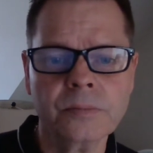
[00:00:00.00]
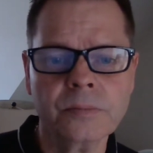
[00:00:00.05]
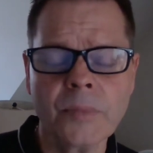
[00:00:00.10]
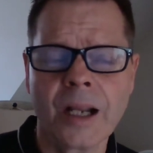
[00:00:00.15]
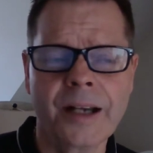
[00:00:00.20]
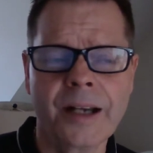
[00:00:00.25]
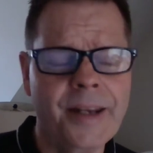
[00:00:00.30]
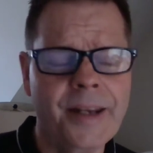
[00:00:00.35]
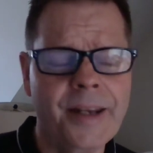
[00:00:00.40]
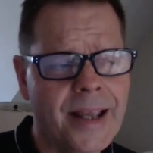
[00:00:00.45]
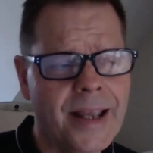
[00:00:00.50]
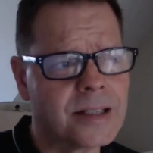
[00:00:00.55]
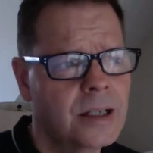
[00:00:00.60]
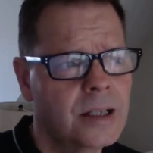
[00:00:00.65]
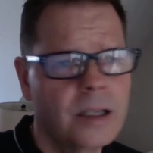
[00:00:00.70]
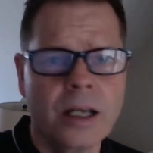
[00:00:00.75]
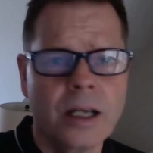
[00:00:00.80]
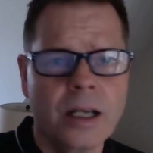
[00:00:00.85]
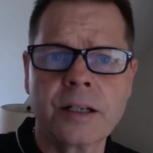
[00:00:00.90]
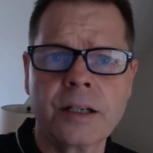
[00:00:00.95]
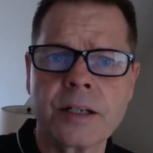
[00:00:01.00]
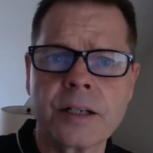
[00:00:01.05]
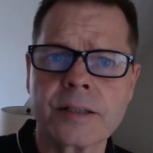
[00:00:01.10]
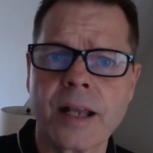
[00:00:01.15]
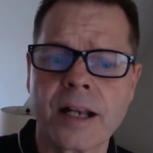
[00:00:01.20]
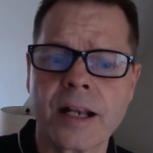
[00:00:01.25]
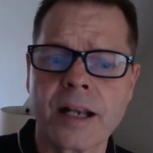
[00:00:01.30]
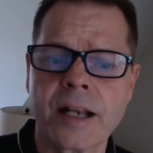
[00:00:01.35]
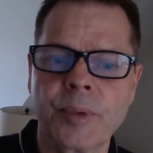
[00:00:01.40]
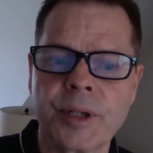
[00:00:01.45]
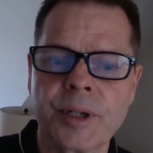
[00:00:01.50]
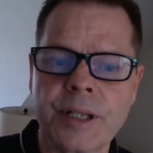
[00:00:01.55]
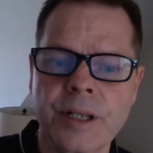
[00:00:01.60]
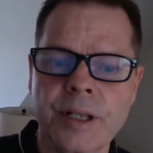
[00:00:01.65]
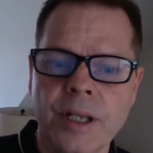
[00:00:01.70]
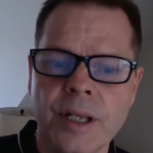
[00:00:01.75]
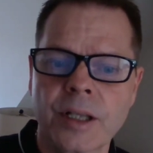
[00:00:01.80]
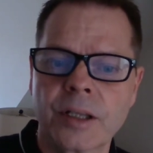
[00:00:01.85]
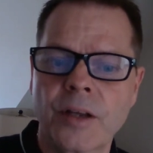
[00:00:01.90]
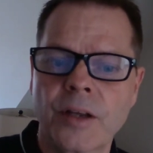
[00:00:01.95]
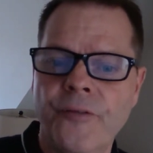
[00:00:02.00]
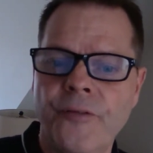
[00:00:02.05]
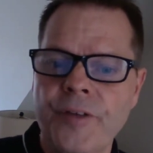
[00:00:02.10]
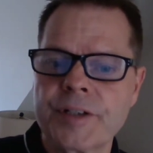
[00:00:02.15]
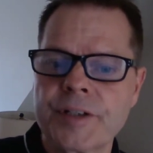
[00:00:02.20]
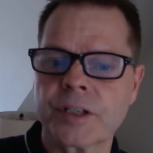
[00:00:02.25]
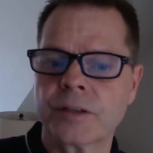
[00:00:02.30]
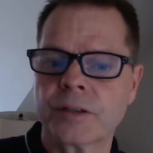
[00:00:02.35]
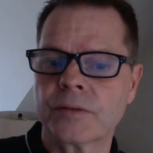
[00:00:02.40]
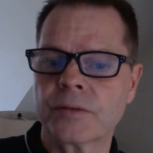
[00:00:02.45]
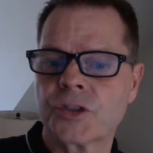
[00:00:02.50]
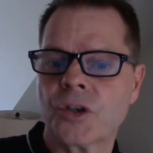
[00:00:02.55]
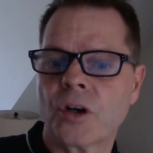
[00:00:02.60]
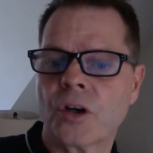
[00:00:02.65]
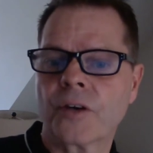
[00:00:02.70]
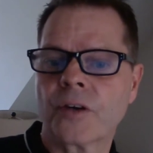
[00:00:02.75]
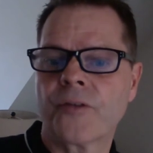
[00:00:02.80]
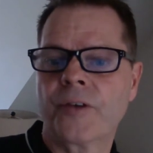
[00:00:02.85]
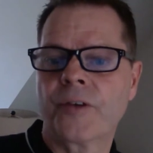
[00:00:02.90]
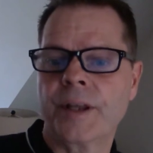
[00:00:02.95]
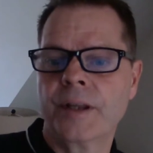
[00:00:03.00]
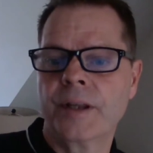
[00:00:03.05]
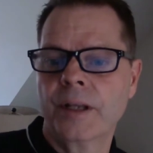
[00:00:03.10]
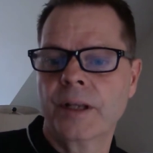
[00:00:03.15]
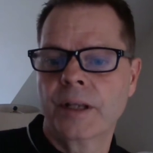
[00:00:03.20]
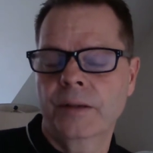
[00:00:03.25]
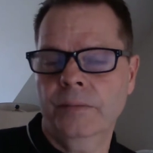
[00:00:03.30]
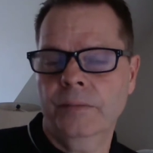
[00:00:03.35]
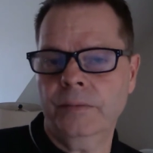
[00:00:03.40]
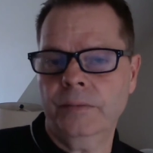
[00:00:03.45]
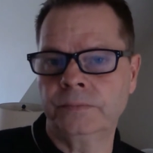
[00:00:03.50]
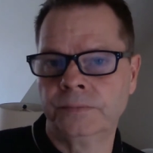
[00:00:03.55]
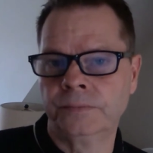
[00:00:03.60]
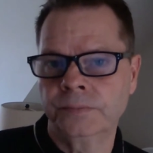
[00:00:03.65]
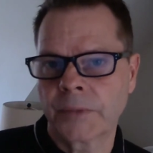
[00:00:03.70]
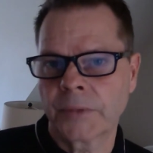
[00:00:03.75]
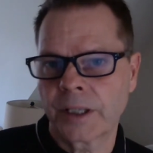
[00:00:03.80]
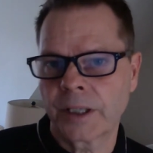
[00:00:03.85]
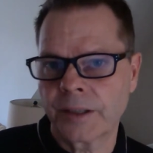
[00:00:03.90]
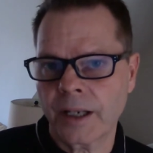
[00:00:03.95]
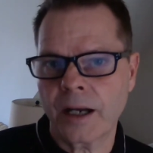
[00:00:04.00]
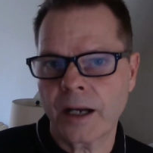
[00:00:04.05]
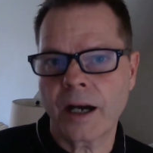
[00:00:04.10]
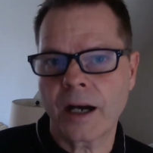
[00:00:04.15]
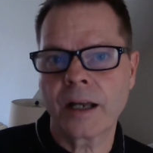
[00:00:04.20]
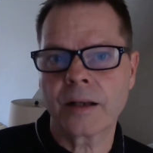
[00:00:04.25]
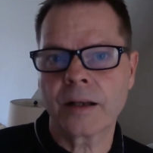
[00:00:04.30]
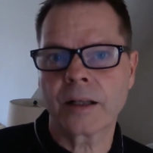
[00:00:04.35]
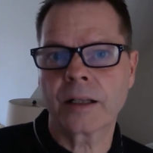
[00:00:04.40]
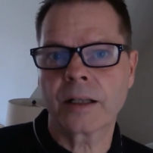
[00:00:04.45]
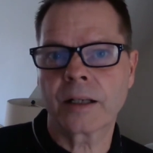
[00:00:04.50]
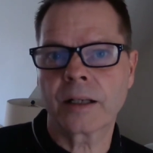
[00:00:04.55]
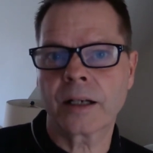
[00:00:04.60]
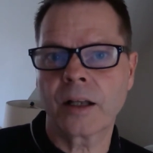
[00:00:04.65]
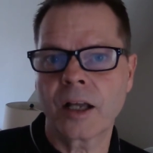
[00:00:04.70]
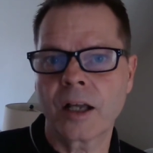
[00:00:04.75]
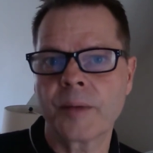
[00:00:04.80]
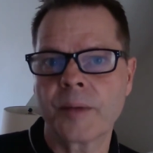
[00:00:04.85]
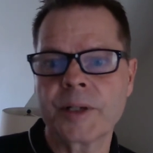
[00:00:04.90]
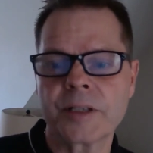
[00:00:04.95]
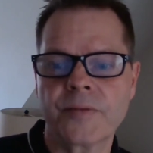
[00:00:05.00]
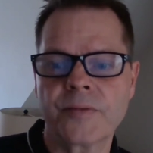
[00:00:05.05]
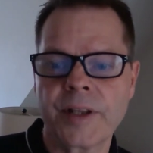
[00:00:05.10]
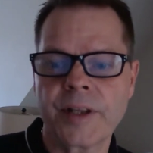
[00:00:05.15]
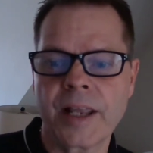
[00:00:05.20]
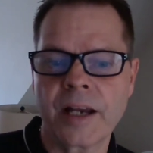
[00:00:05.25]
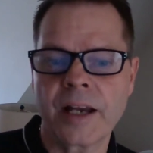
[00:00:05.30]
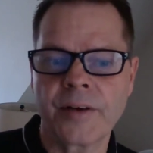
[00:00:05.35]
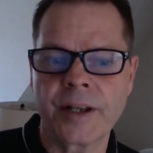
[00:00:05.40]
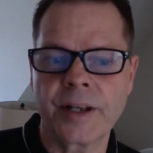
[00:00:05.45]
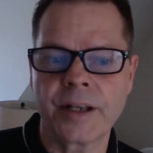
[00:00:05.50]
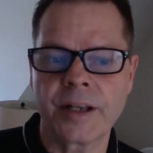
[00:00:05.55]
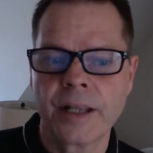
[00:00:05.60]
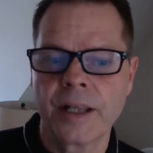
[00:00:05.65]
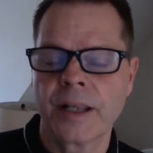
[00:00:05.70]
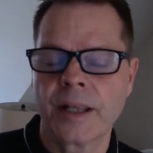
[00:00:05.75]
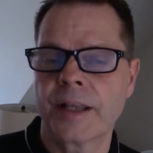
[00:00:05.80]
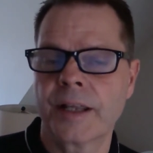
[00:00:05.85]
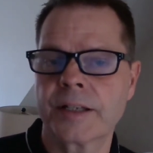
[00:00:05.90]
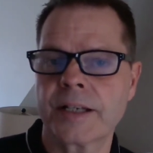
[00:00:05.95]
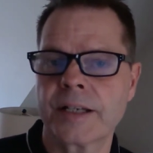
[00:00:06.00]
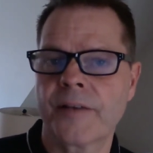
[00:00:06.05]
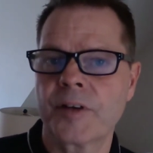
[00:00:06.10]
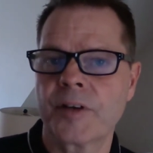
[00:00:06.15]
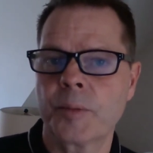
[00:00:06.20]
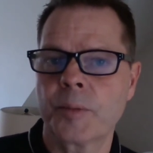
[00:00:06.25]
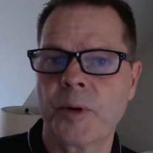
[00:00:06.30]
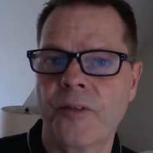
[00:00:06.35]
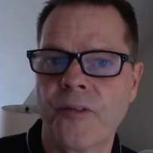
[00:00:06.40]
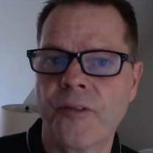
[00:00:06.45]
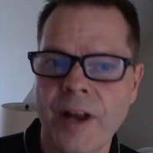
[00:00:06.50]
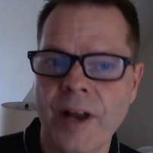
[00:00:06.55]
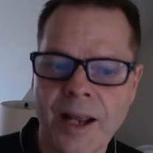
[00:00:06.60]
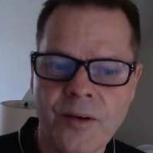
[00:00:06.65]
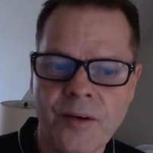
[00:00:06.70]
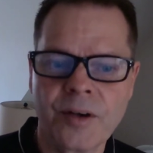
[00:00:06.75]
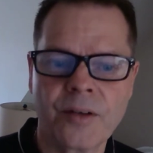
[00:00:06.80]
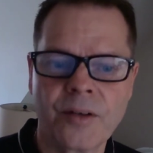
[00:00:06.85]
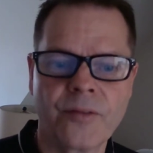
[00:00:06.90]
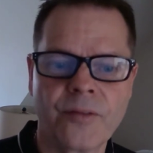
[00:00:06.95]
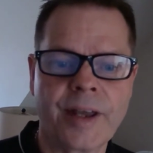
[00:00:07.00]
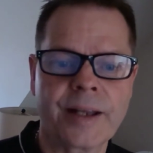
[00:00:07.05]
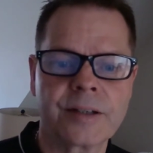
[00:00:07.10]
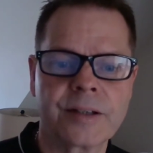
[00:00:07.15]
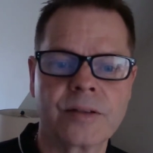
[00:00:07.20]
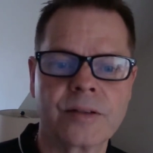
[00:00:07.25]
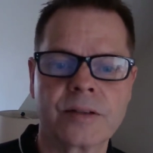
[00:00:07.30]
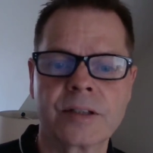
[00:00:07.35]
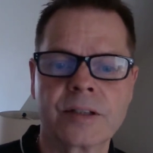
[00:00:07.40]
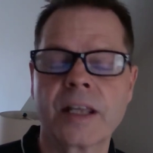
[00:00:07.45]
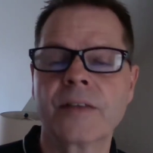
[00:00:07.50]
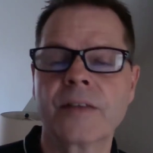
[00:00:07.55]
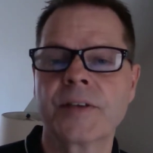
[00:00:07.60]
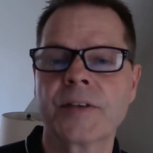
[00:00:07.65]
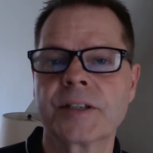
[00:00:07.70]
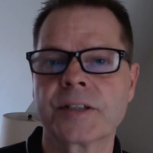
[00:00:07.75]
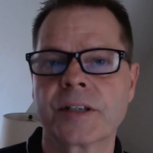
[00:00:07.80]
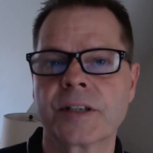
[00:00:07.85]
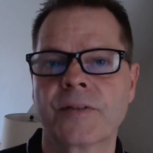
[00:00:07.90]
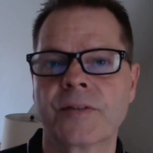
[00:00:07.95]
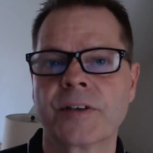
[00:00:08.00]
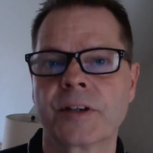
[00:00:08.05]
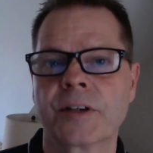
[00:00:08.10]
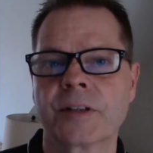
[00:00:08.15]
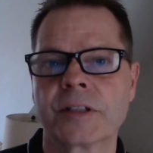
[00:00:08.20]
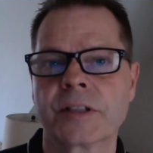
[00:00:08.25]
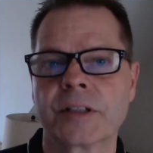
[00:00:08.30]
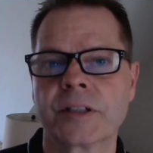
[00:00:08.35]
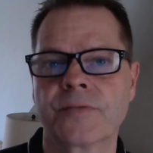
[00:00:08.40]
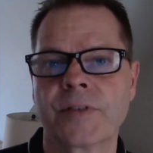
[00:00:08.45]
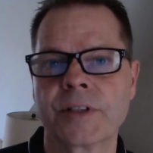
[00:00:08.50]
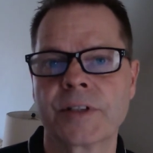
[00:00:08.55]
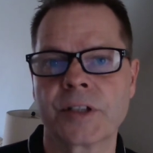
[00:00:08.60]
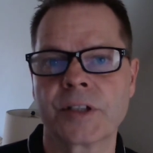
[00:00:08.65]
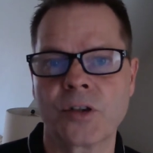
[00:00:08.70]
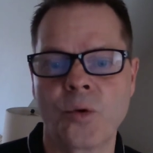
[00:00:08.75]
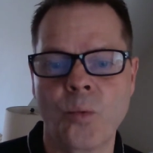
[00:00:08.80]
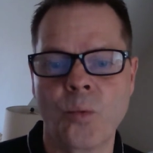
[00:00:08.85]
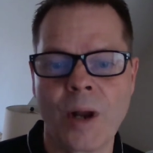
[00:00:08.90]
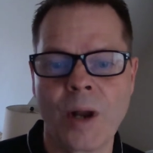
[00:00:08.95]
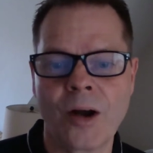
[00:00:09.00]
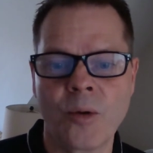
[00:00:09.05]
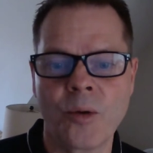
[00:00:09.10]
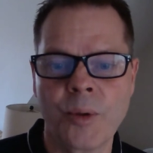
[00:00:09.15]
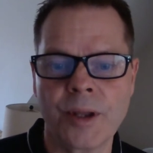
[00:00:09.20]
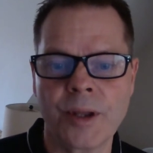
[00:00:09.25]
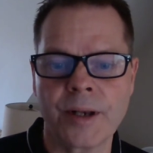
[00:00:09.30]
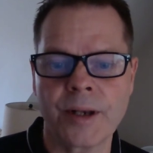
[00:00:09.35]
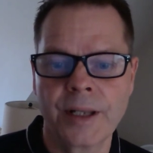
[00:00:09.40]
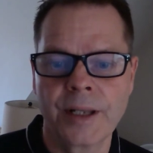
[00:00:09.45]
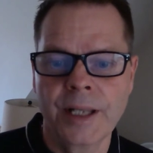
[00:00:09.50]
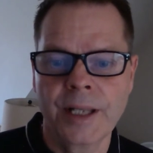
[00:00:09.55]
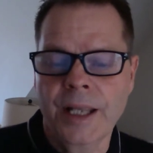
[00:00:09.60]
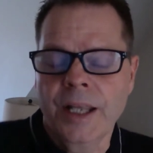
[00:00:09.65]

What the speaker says: And yes, understandably, the physical geography and the climate of the area is having a profound effect on David's physical well-being.